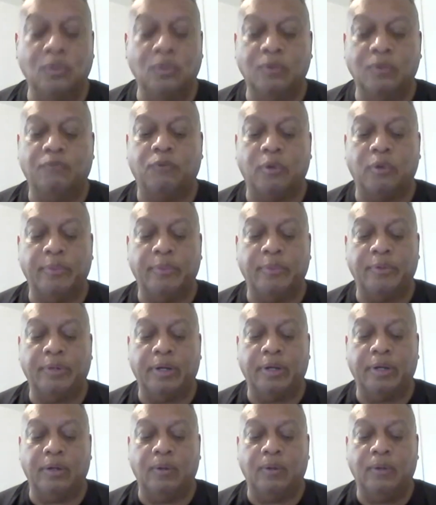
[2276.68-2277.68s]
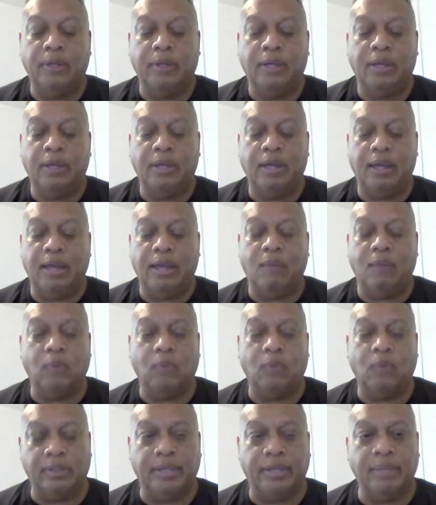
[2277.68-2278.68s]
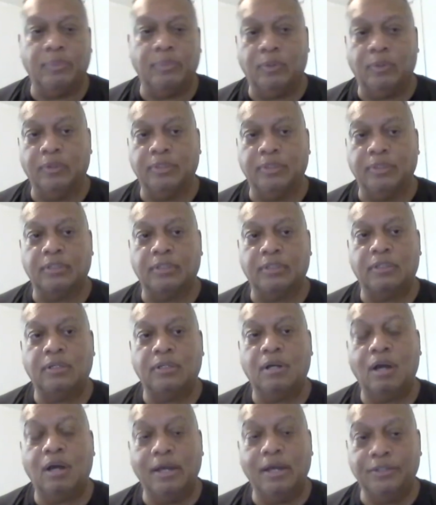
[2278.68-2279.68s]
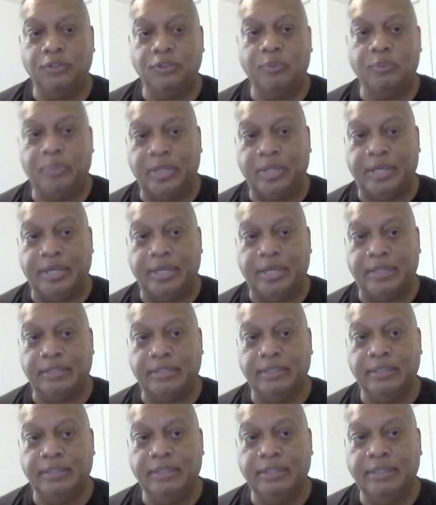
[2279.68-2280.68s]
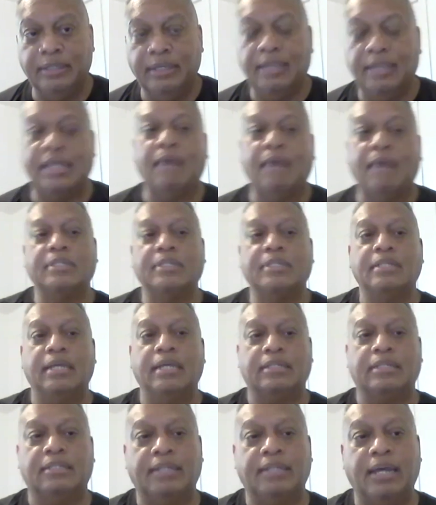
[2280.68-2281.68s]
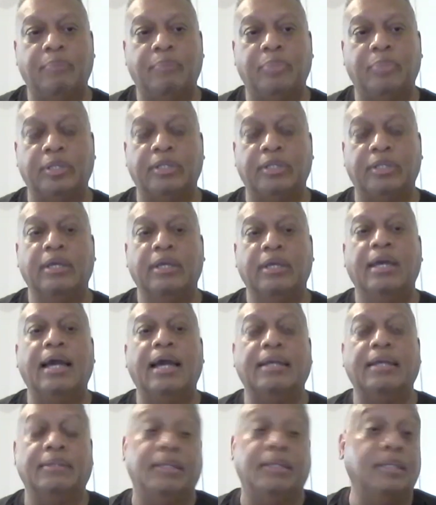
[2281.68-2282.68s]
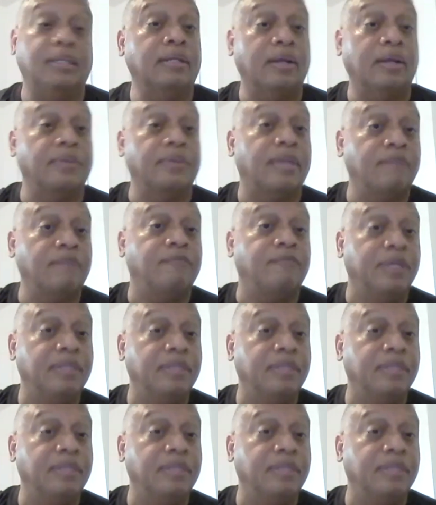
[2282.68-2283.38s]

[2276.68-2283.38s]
Fort Monroe and were labeled contraband, and that was the next step. And they freed